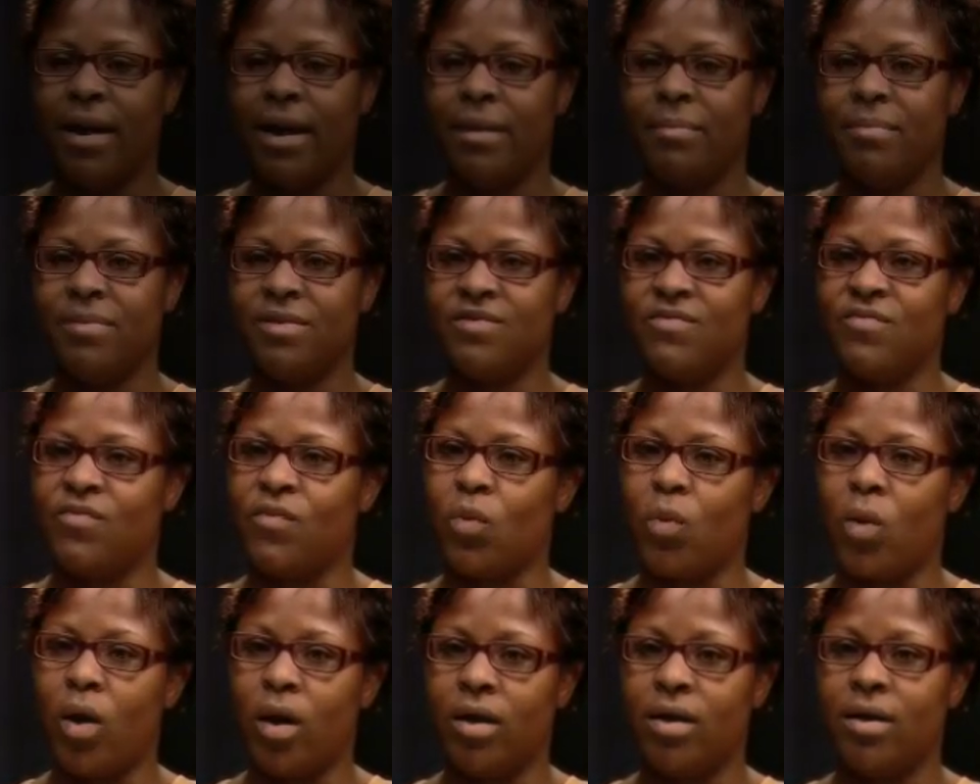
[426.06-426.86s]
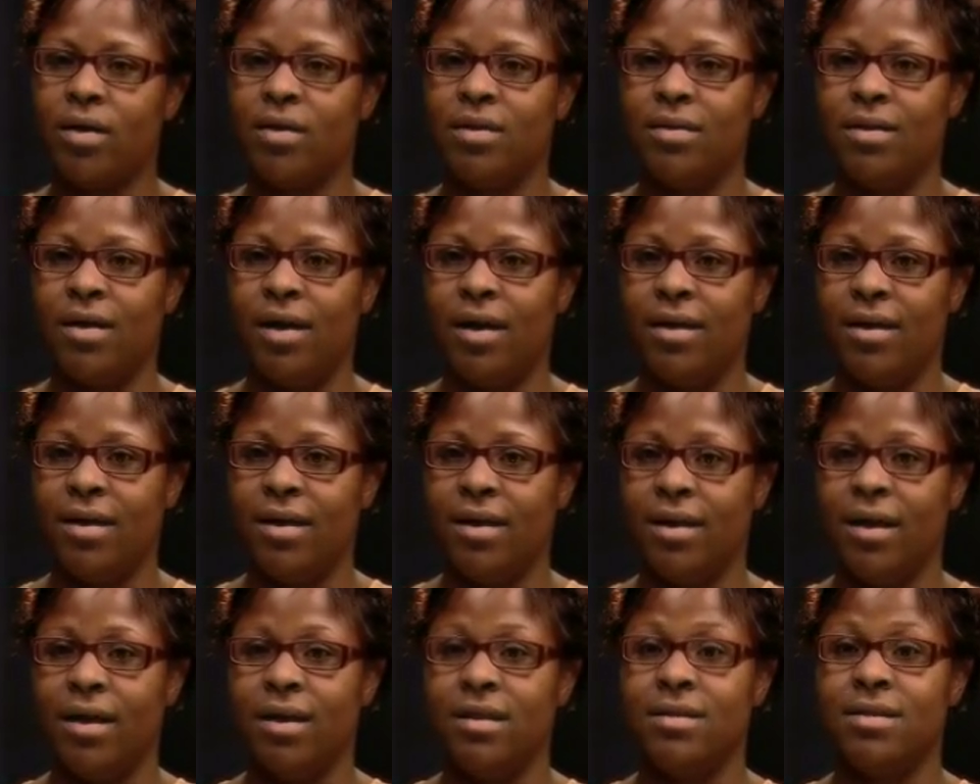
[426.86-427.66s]
name is Veronica
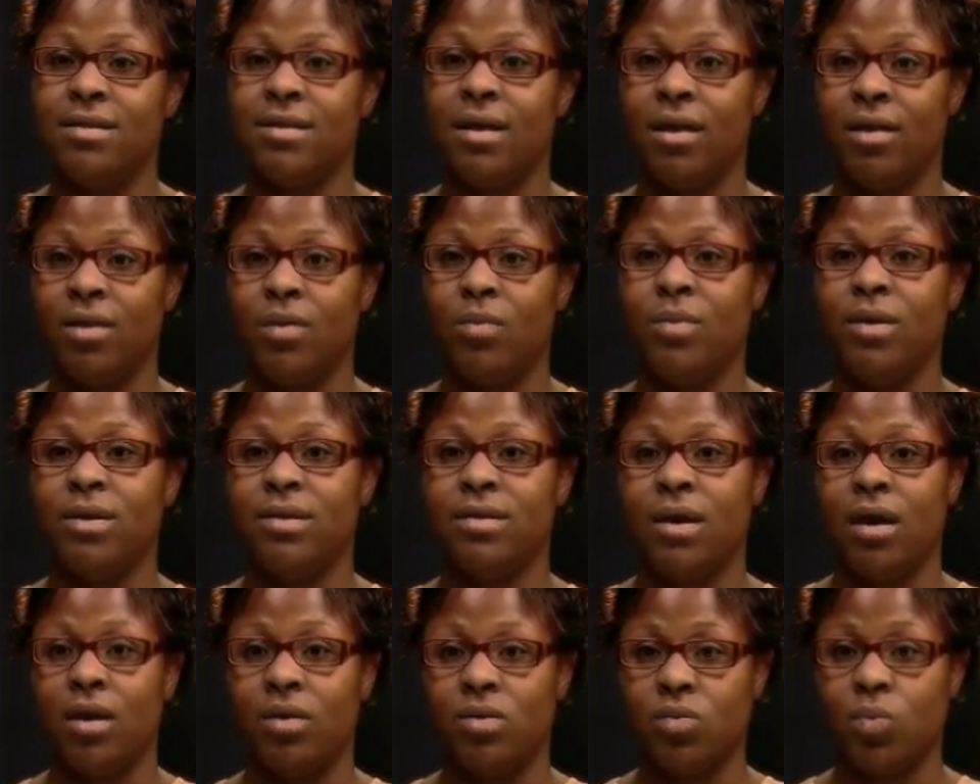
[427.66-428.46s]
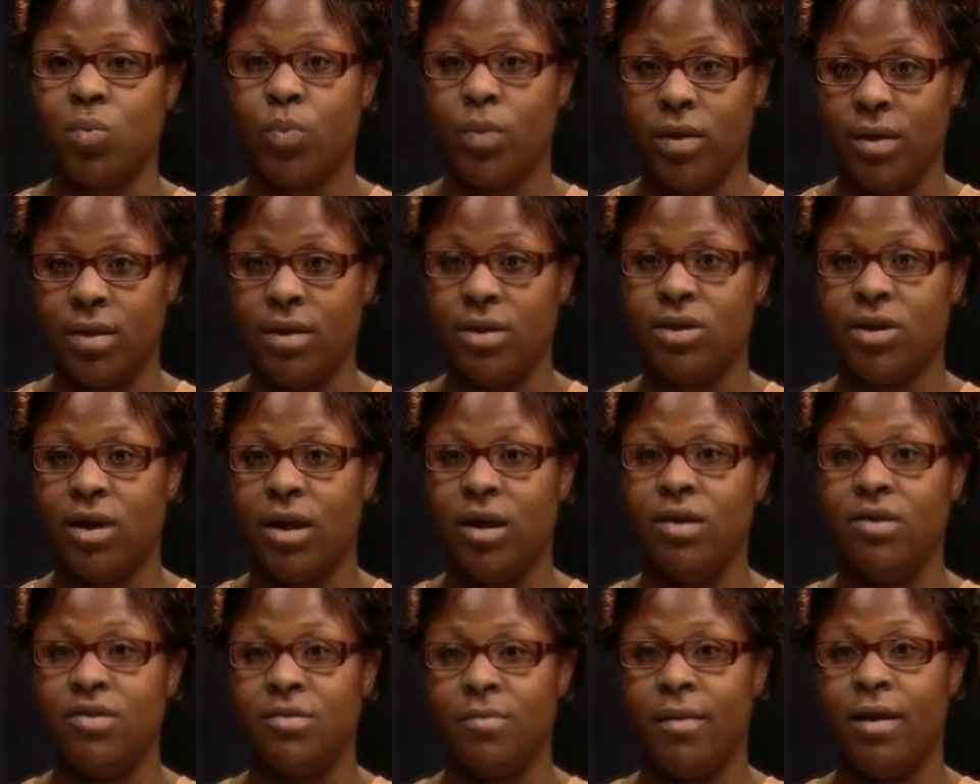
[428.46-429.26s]
Lockett, and St. Louis House really
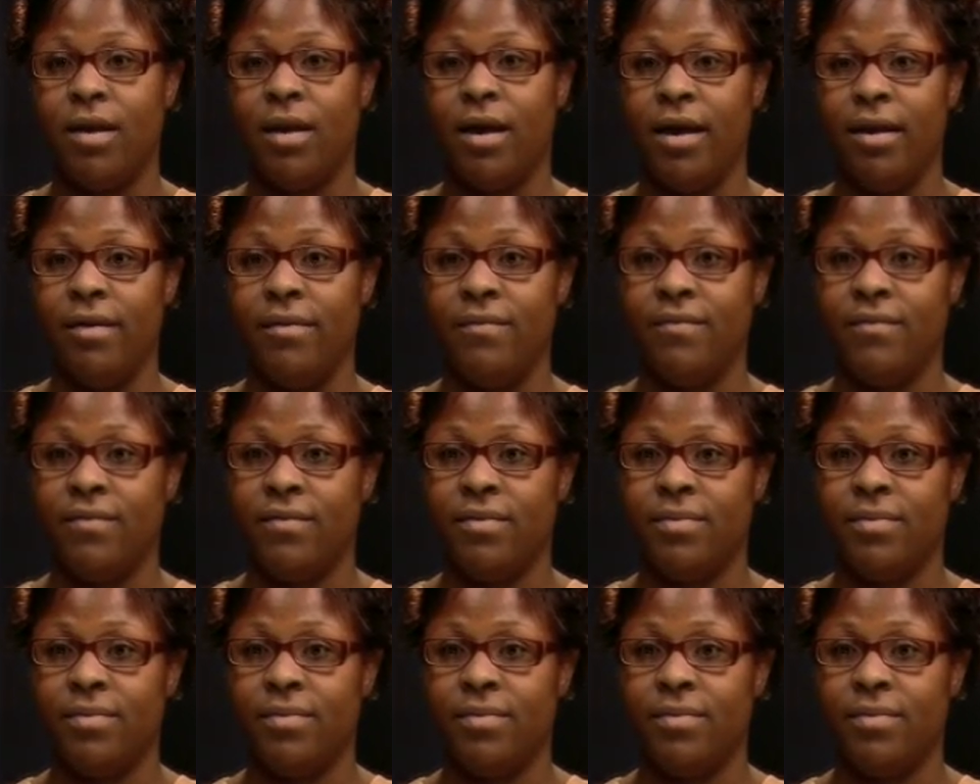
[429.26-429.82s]
changed my life.